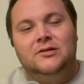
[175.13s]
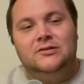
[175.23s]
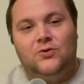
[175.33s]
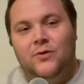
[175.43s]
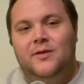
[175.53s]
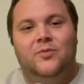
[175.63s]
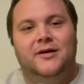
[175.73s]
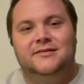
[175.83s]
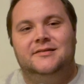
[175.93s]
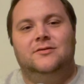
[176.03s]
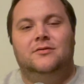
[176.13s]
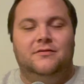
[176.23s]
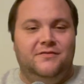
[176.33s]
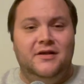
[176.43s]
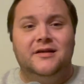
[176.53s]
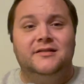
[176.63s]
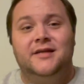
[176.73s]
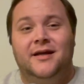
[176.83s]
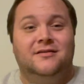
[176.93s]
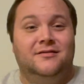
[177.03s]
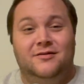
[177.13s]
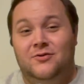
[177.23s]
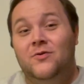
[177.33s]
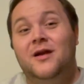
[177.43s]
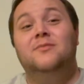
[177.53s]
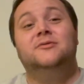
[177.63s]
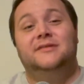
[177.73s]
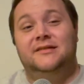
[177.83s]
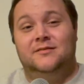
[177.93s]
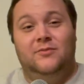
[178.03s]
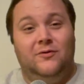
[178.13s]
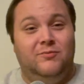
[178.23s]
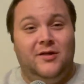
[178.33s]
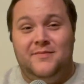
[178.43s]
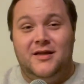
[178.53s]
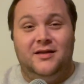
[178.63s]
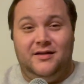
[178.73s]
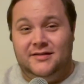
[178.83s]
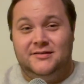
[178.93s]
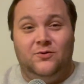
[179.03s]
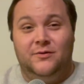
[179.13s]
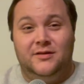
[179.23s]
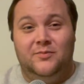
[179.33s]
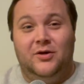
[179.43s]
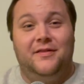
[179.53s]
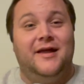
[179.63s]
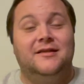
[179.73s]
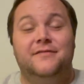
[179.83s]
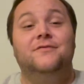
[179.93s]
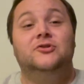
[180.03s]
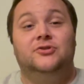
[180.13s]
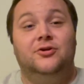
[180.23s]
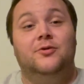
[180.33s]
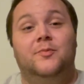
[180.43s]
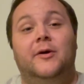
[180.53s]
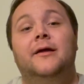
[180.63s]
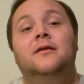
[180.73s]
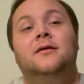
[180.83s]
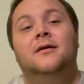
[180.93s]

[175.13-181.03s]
scoring presence. So LaVine has had an incredible season, both playmaking and scoring the ball. That is for sure. But